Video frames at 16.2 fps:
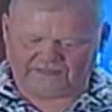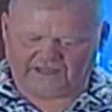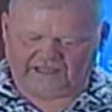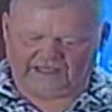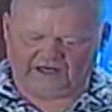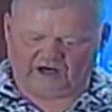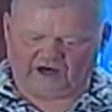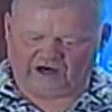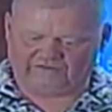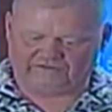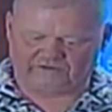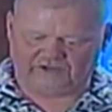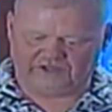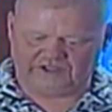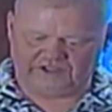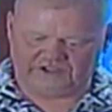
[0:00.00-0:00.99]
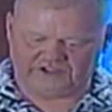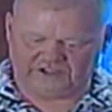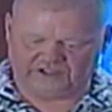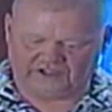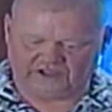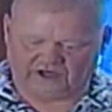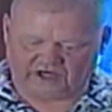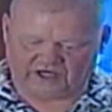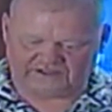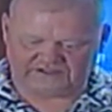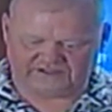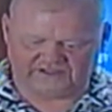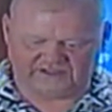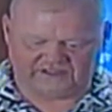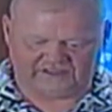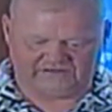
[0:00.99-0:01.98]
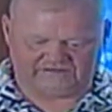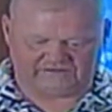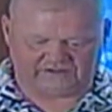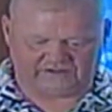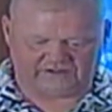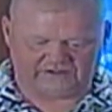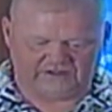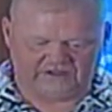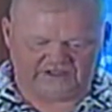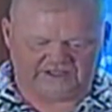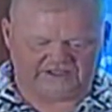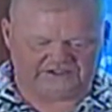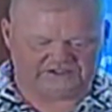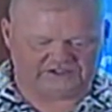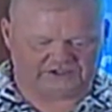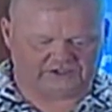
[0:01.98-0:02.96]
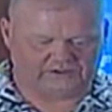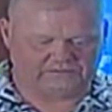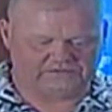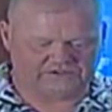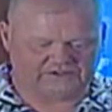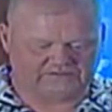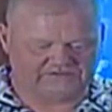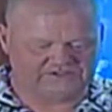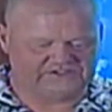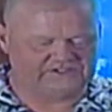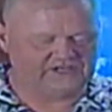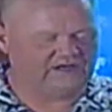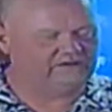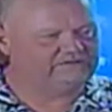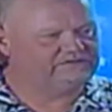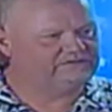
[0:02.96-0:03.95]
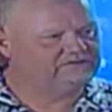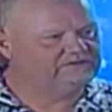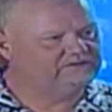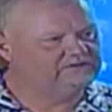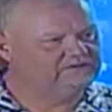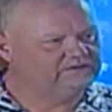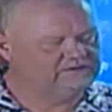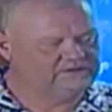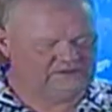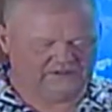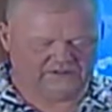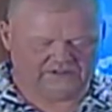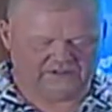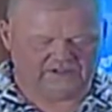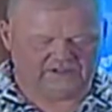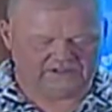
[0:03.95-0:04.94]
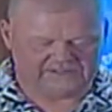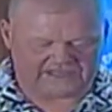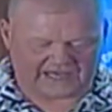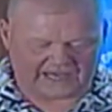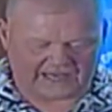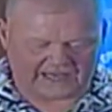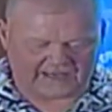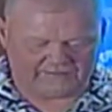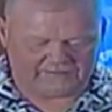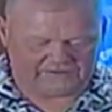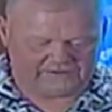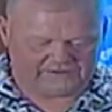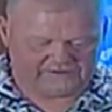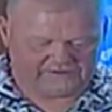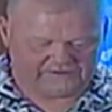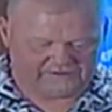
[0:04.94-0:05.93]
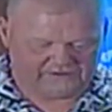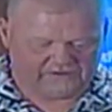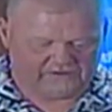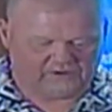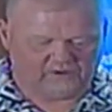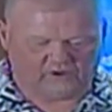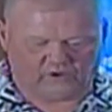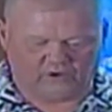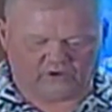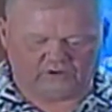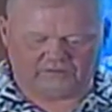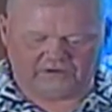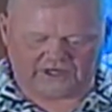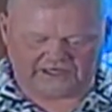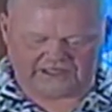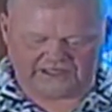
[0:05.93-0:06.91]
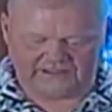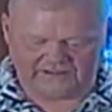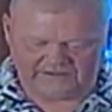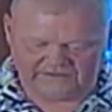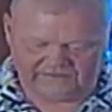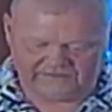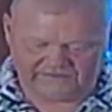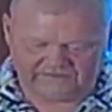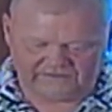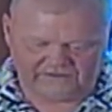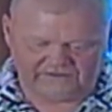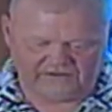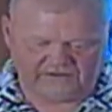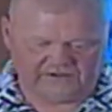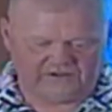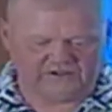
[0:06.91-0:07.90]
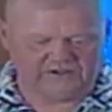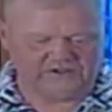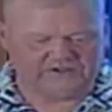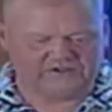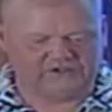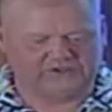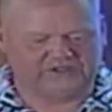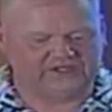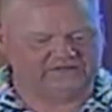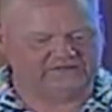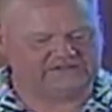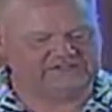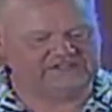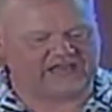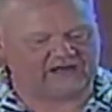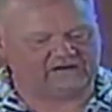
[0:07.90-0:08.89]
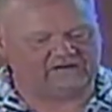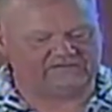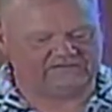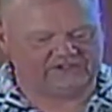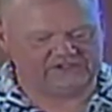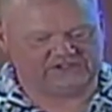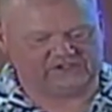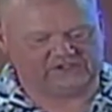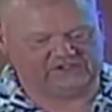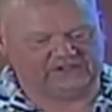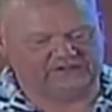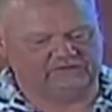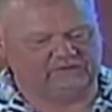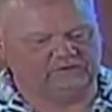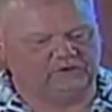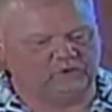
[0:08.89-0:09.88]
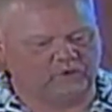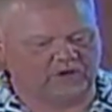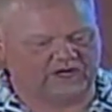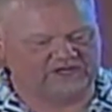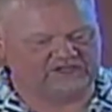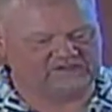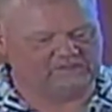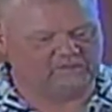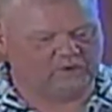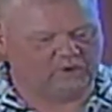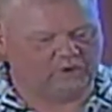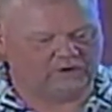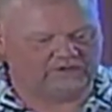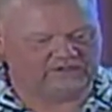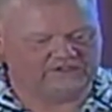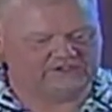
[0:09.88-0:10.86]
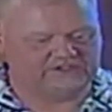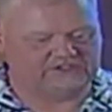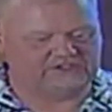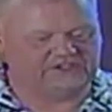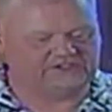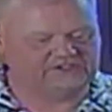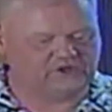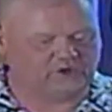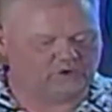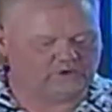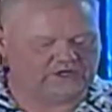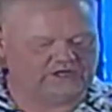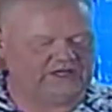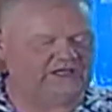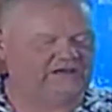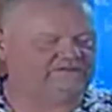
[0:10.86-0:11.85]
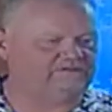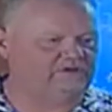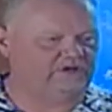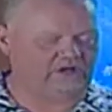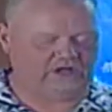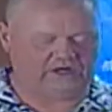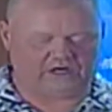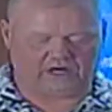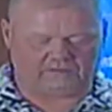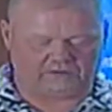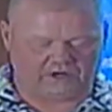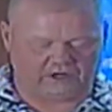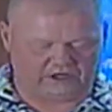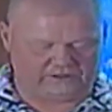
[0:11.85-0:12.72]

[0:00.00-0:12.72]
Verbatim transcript: An offering should cost the giver in terms of self, time, or money to give sacrificially requires more than just a token effort on our part.